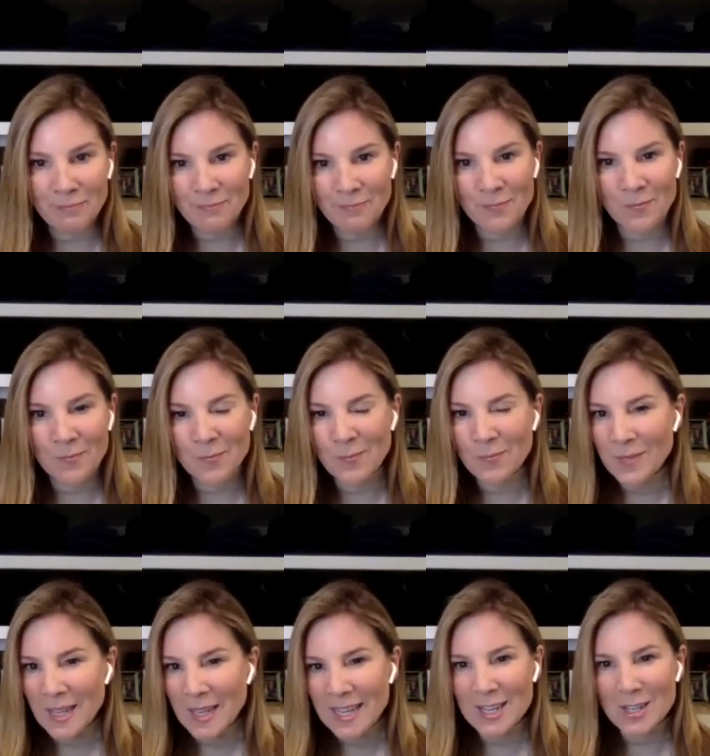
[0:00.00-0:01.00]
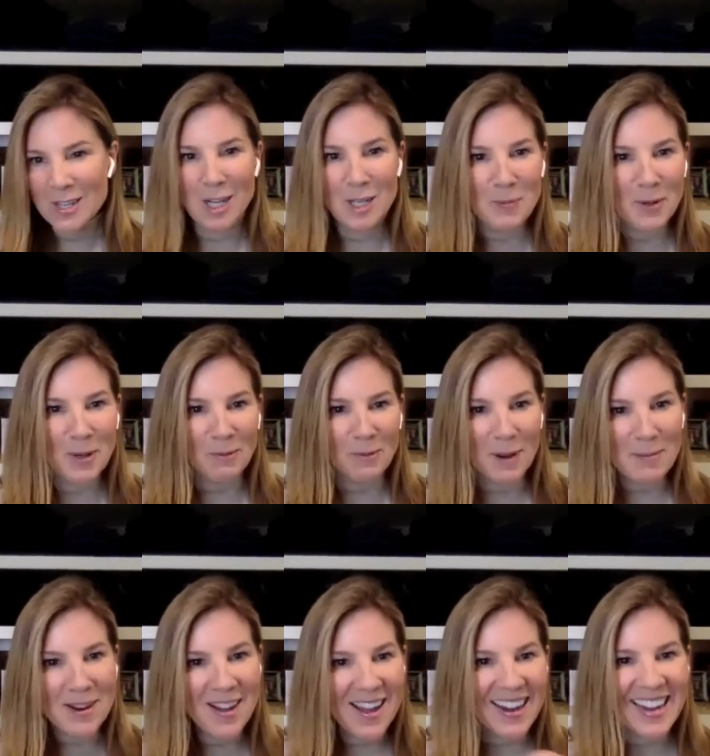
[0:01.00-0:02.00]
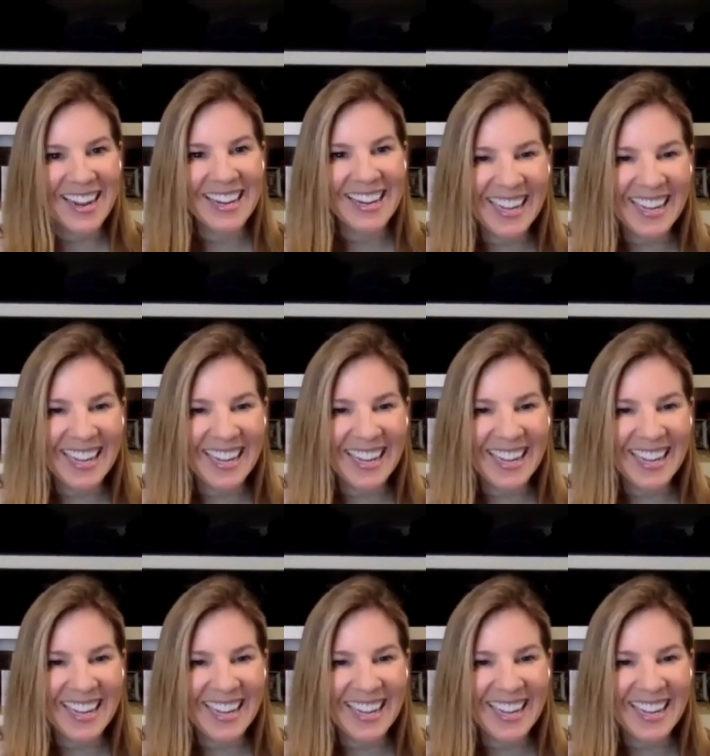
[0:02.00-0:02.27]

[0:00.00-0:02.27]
hmm, should I just put a ribbon on it?